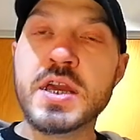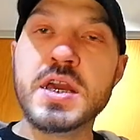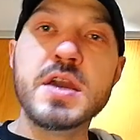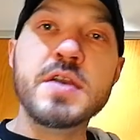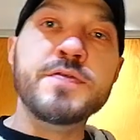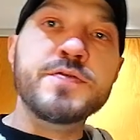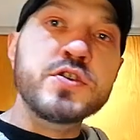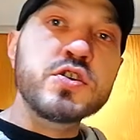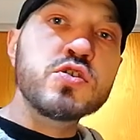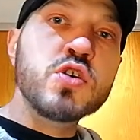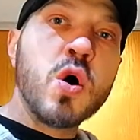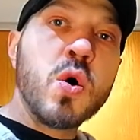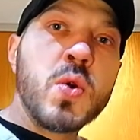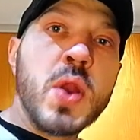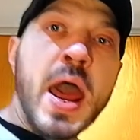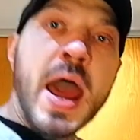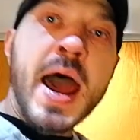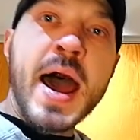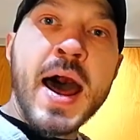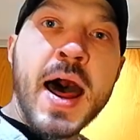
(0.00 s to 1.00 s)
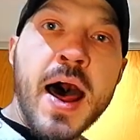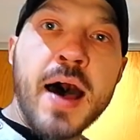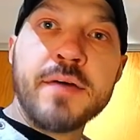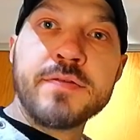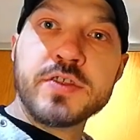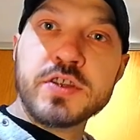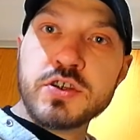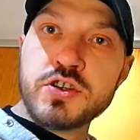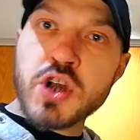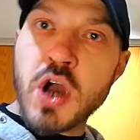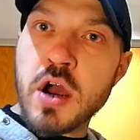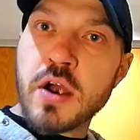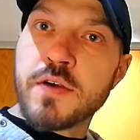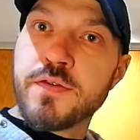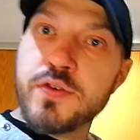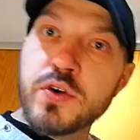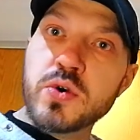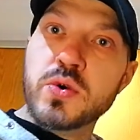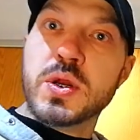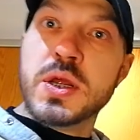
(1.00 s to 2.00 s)
If you don't have the junk
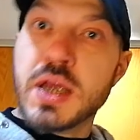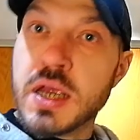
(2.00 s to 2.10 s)
food